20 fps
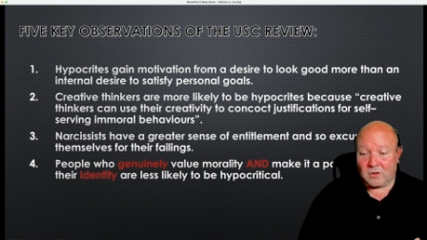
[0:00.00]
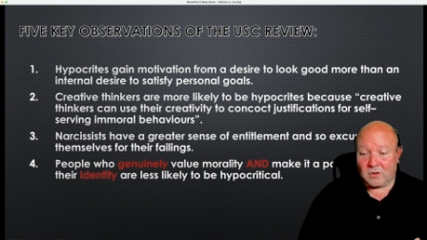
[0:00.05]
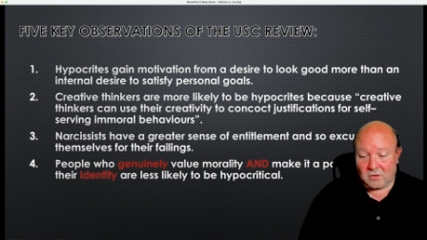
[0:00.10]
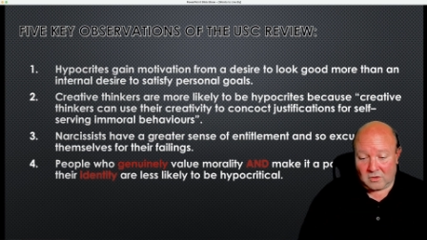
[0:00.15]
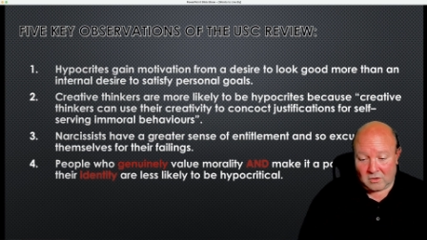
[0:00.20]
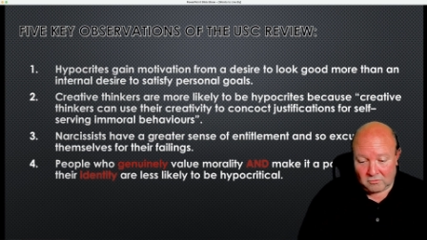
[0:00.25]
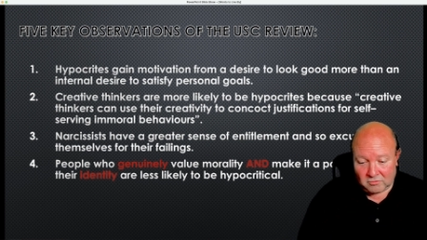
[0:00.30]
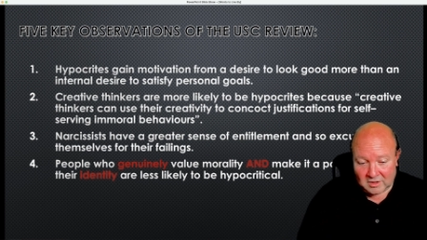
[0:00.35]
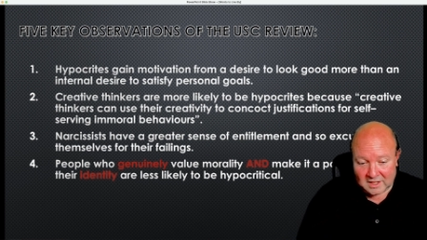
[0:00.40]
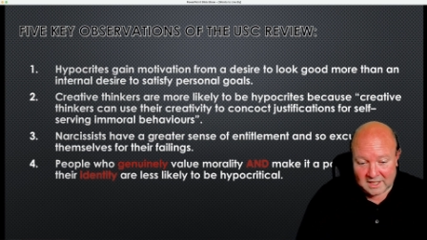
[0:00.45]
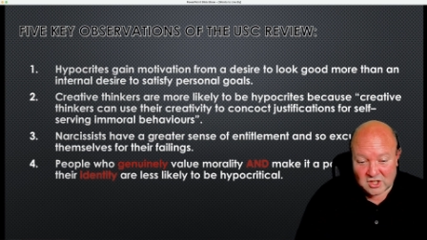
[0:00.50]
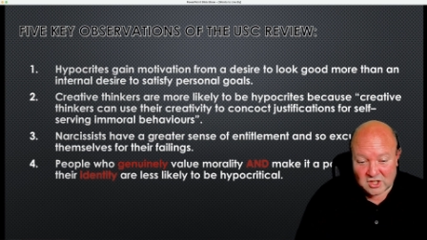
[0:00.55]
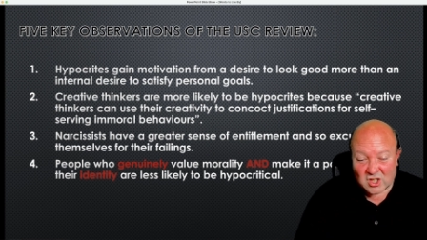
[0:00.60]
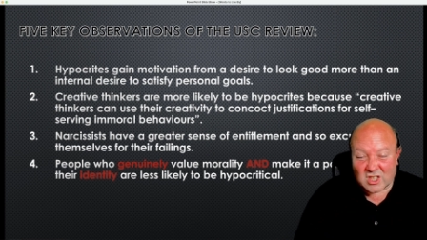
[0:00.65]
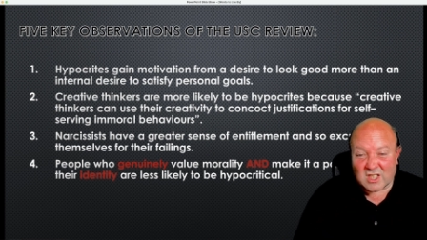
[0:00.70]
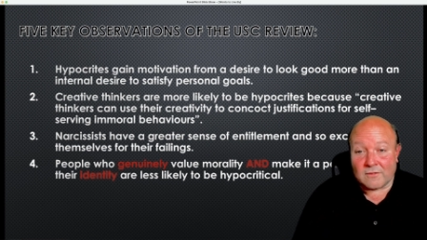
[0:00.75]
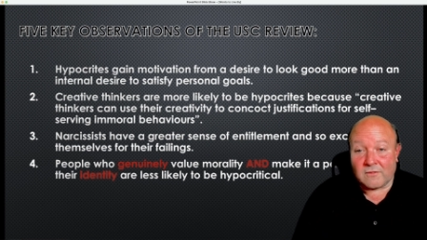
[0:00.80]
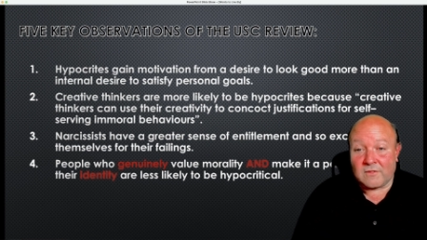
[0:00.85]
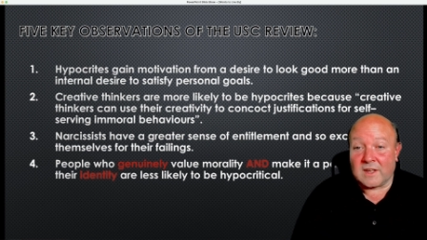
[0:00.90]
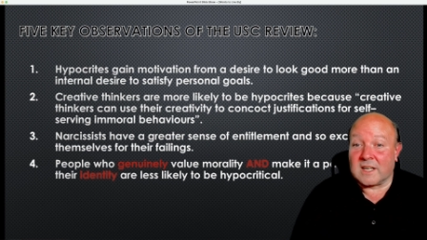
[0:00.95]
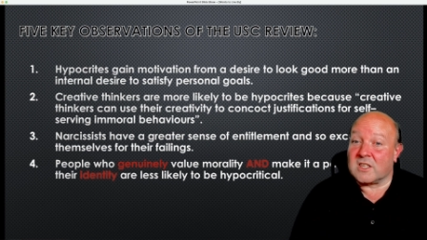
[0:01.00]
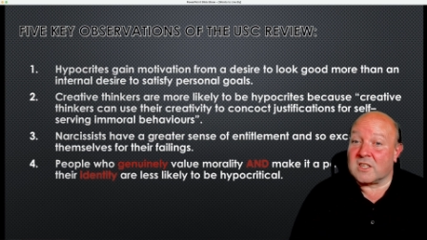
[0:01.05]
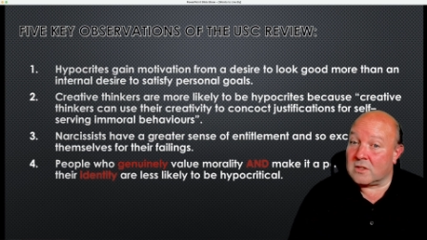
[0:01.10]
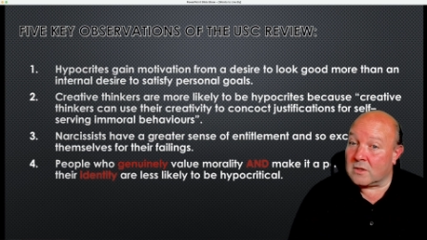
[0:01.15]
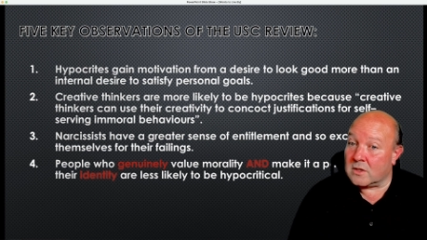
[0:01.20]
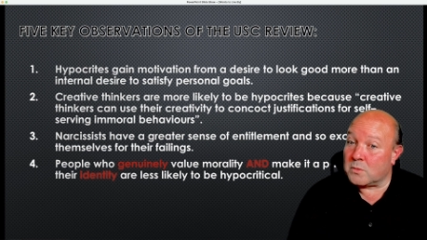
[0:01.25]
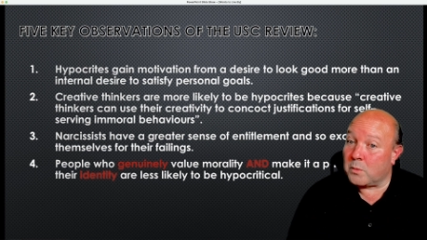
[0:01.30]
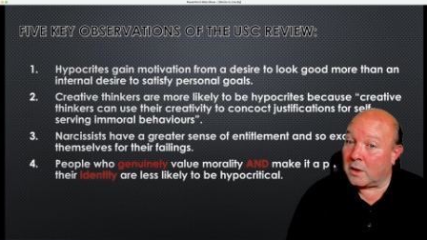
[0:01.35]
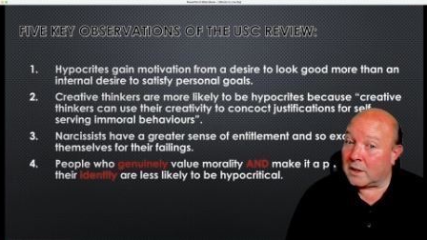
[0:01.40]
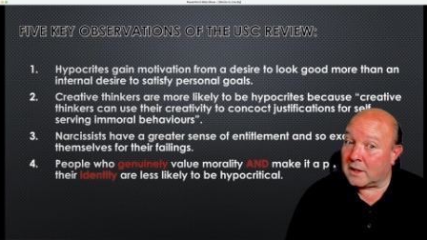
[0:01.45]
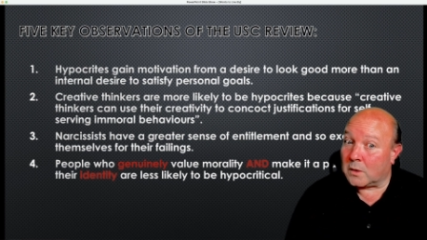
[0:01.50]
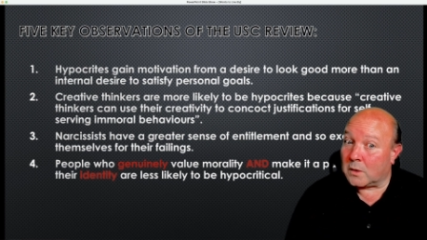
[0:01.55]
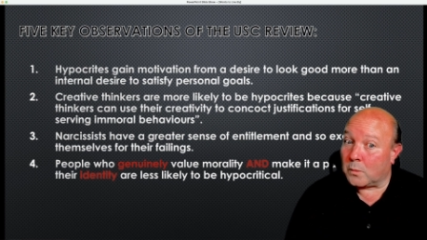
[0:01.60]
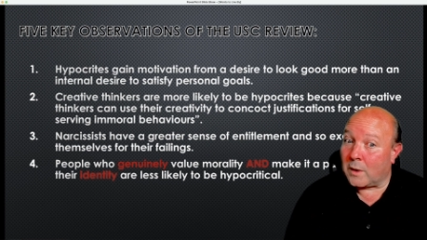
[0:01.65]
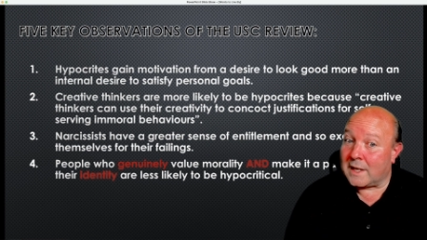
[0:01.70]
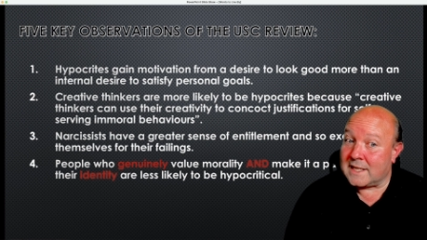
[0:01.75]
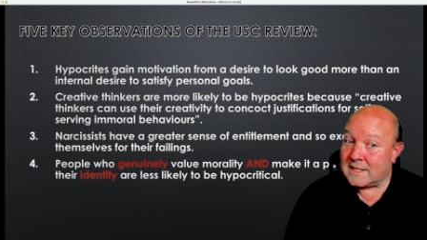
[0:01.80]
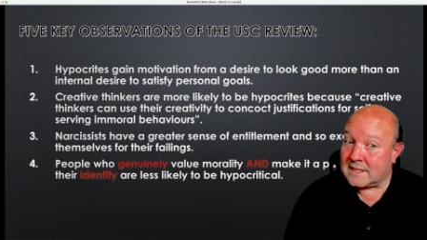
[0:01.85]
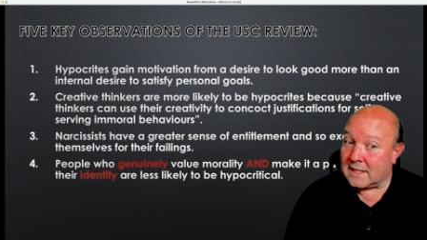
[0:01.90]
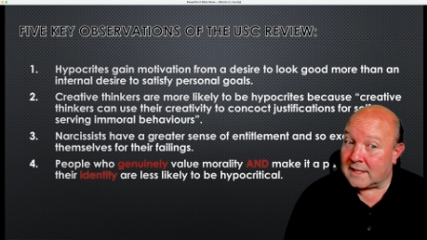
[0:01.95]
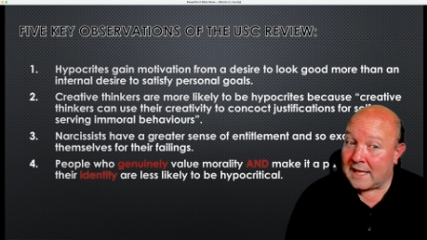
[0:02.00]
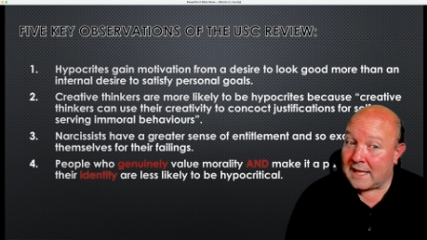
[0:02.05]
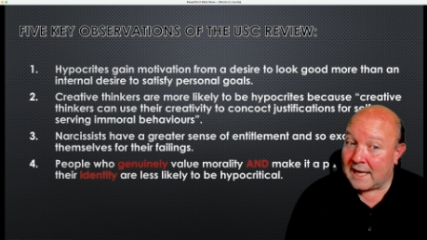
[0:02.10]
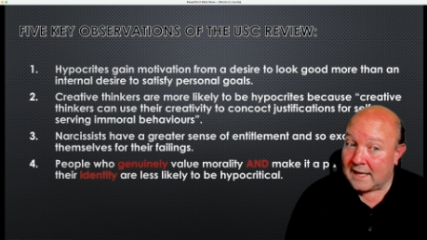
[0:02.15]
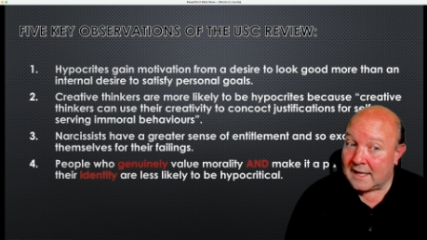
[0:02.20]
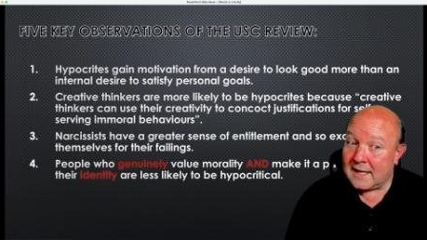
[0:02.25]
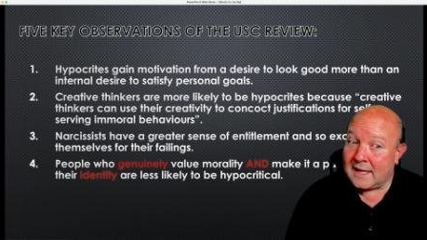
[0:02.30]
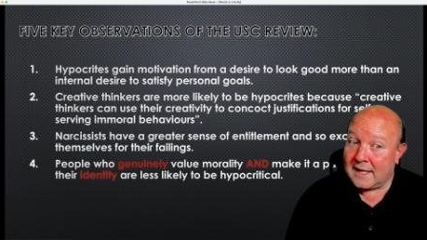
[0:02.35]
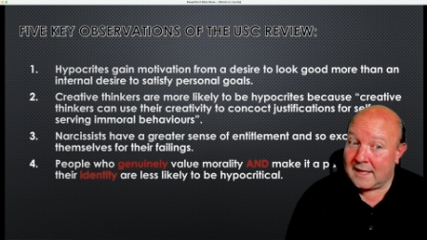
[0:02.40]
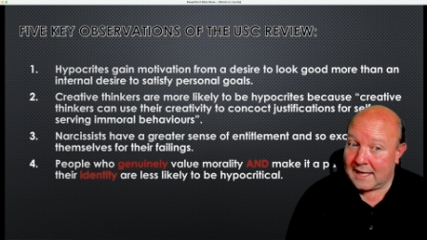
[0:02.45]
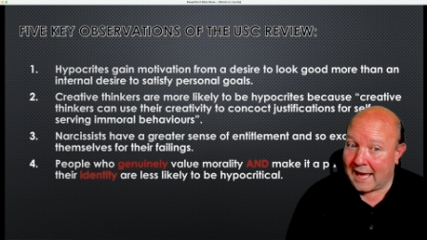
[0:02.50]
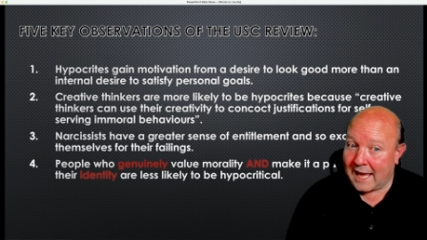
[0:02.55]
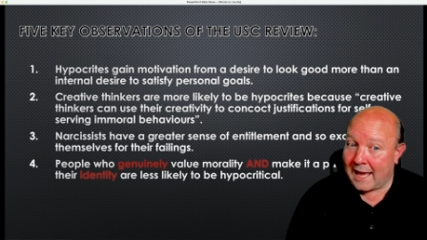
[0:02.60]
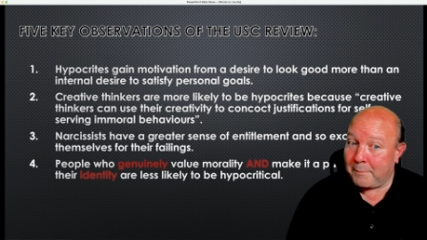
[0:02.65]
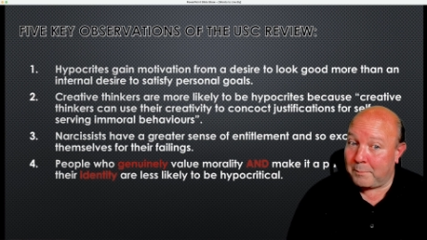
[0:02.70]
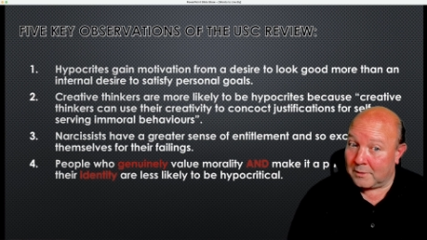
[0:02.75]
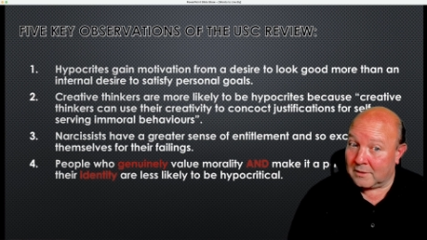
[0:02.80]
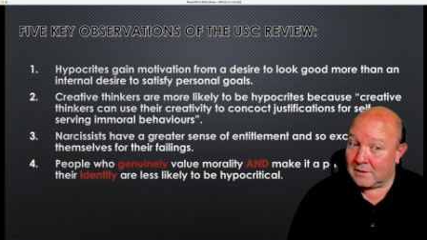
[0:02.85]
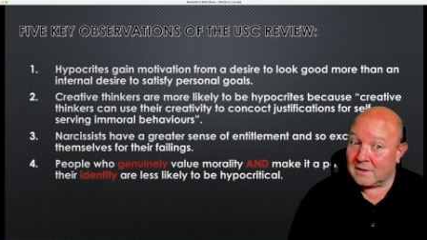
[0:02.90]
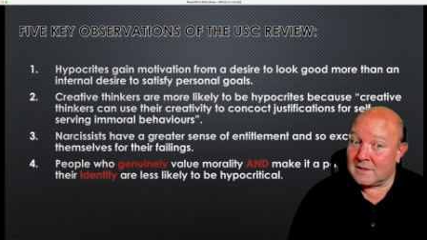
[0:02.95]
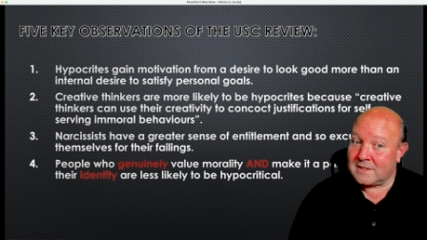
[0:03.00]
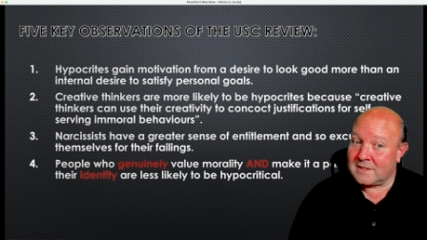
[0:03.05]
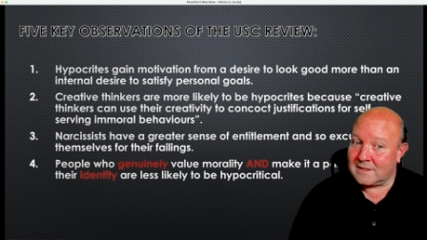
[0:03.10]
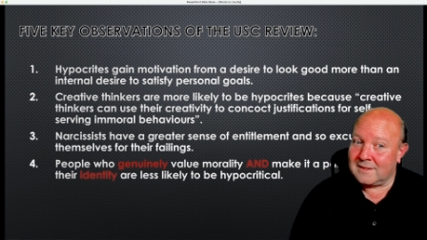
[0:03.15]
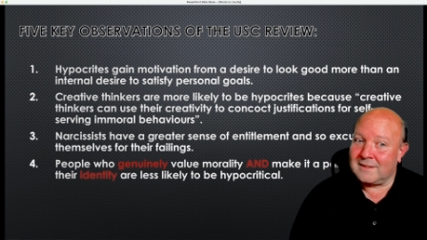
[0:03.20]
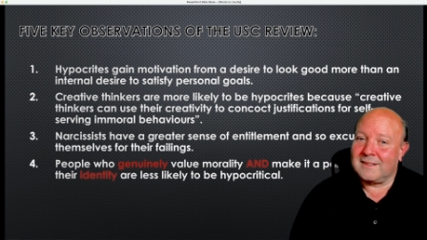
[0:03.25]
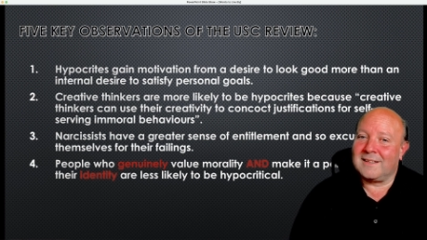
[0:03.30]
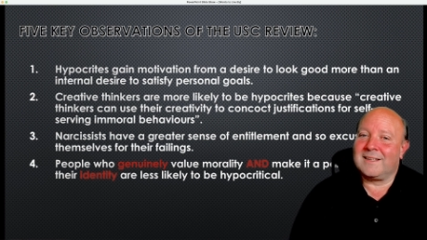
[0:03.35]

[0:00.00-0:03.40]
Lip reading: religious conviction is one of the ways that happens,